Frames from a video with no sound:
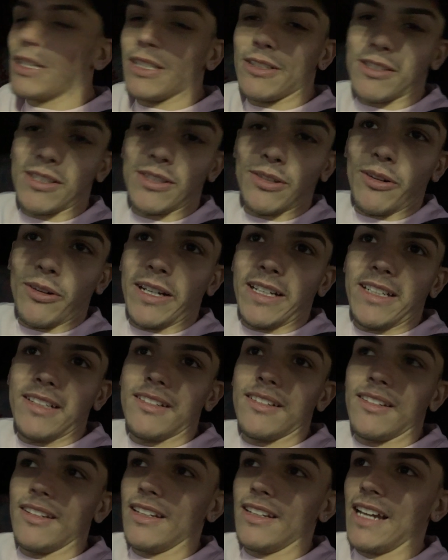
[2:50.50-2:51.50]
it was doing,
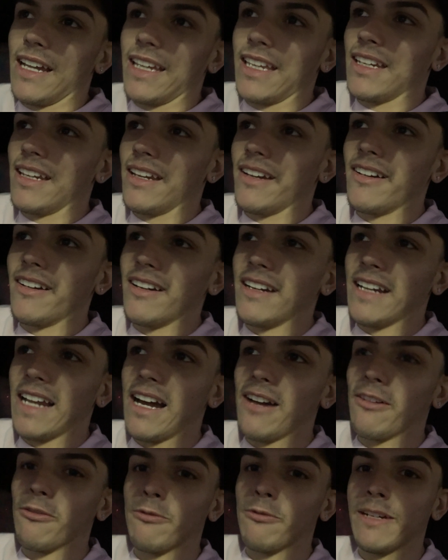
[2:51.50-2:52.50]
and I can hear it
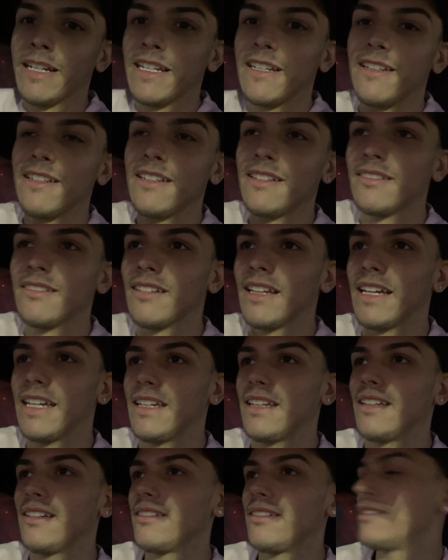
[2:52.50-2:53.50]
now
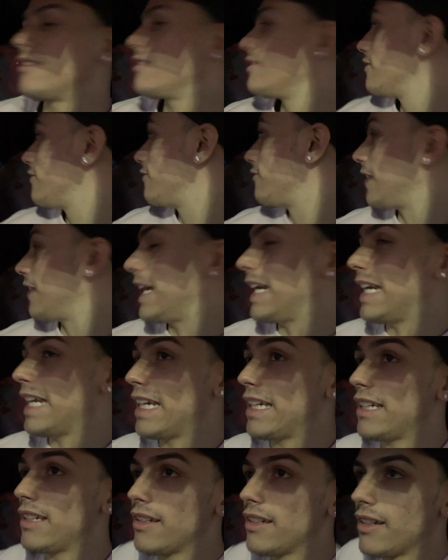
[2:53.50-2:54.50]
like
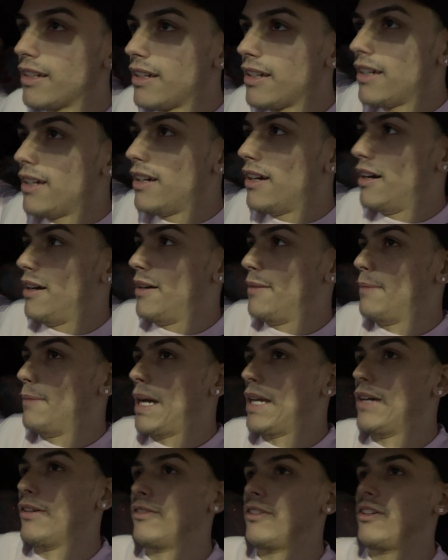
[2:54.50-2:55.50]
flating.
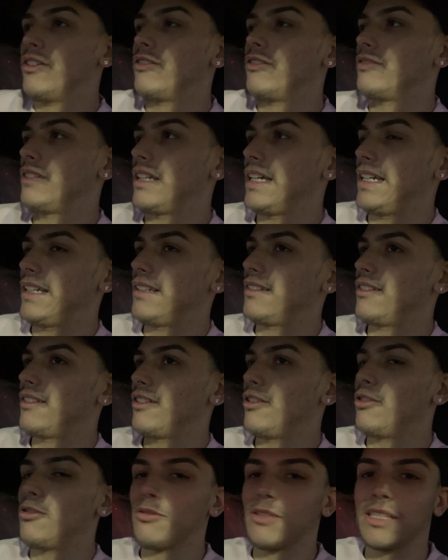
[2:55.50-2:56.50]
I don't know like
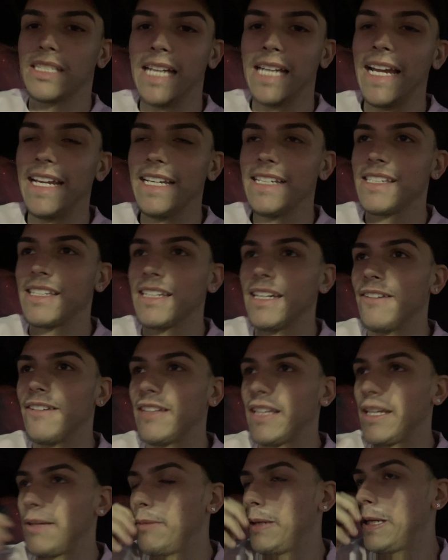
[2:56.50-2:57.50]
the whole science and
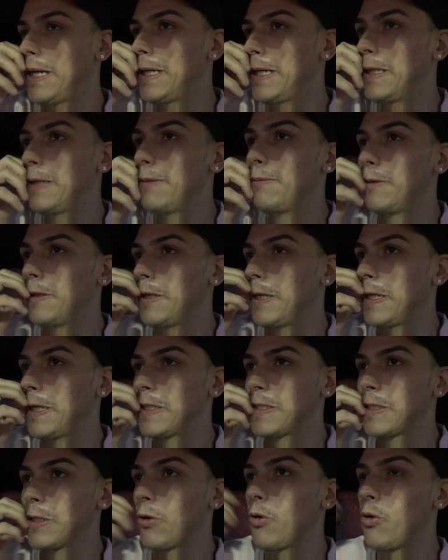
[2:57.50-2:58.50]
everything behind it, but I
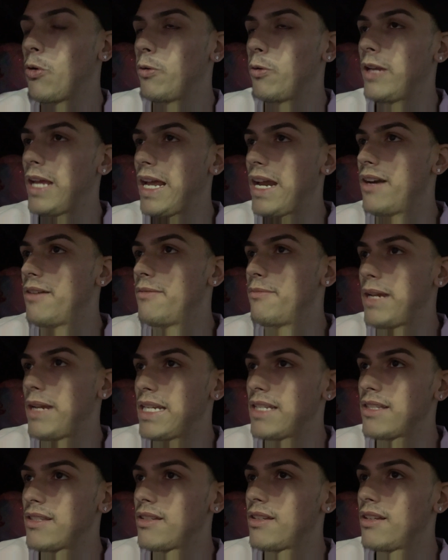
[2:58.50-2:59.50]
guess the cold air
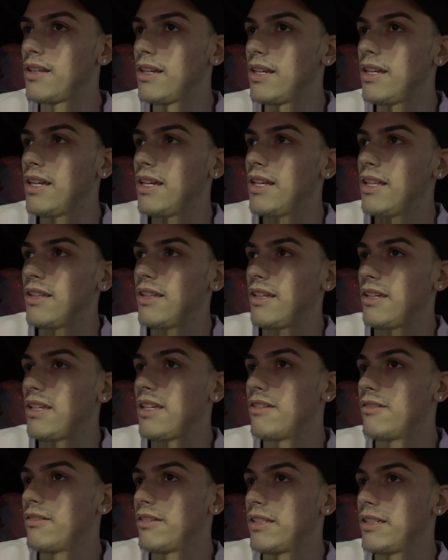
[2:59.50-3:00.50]
makes the
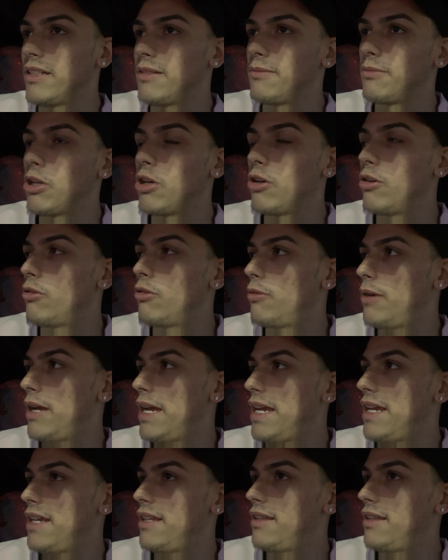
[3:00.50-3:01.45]
helium go away,